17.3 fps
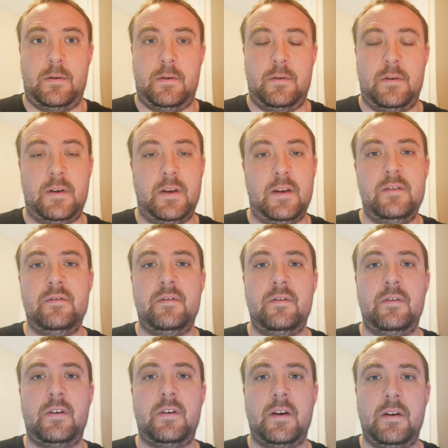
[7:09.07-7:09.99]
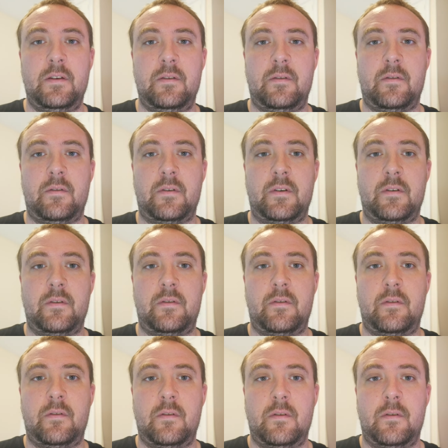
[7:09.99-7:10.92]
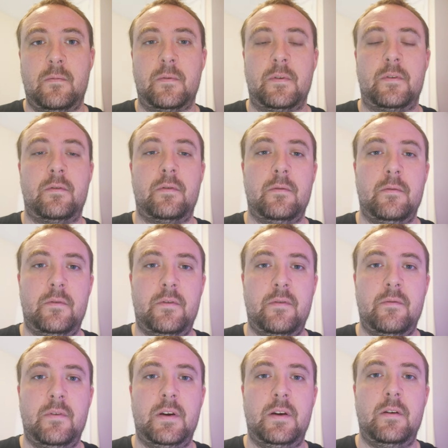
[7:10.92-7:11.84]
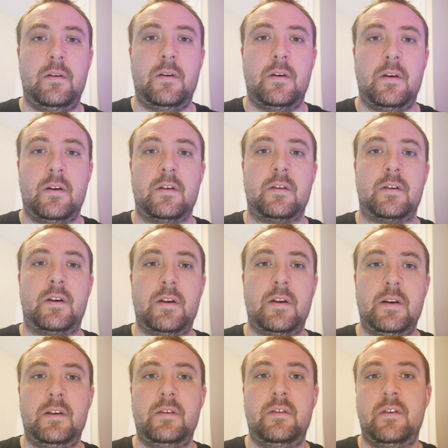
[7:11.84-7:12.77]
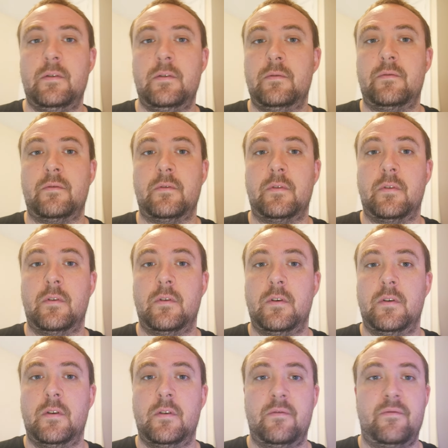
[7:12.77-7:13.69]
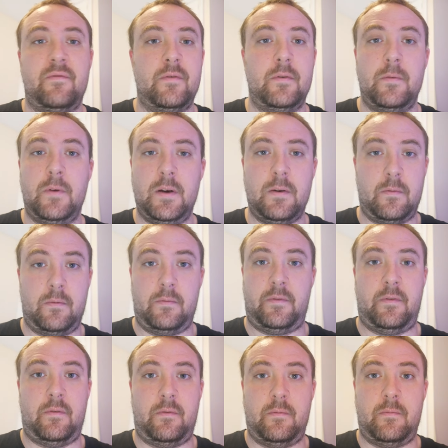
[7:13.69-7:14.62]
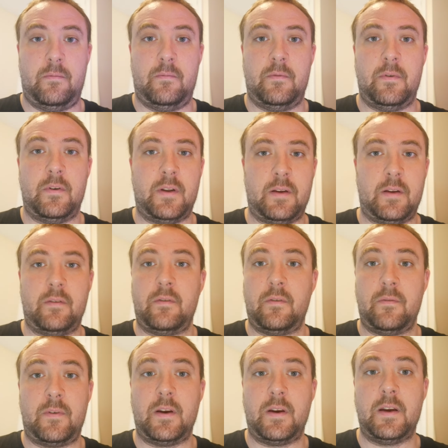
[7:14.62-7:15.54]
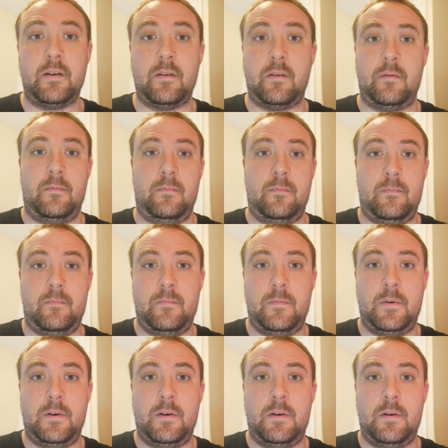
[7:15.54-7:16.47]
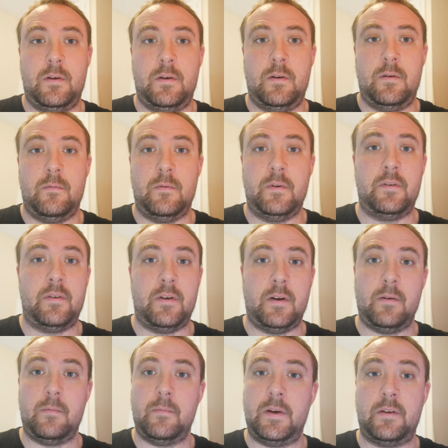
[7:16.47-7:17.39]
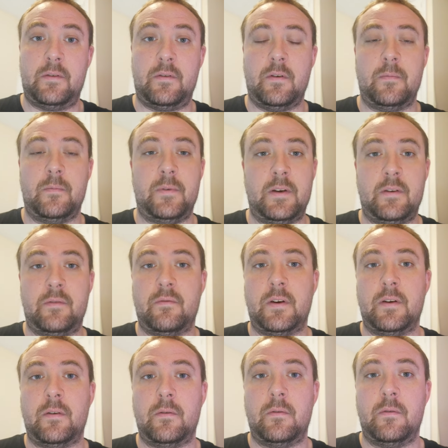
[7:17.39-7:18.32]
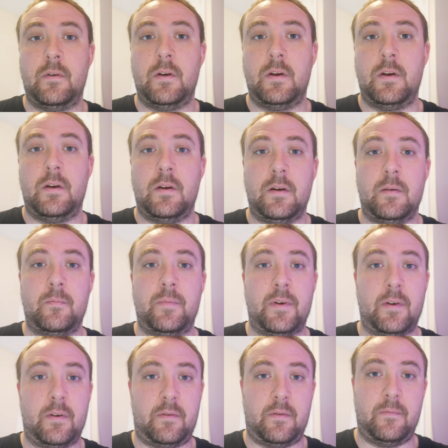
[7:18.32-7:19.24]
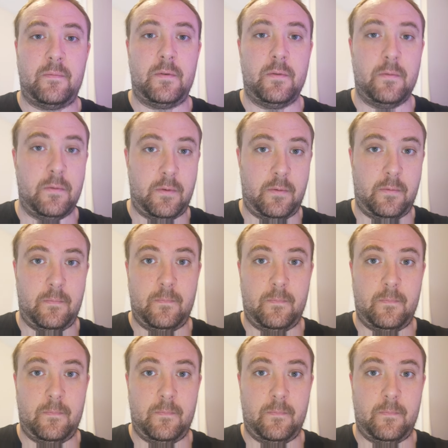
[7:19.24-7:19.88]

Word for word: The ancient Canaanites were torturing and killing children throughout the lands of Canaan which now makes up Israel and parts of Jordan.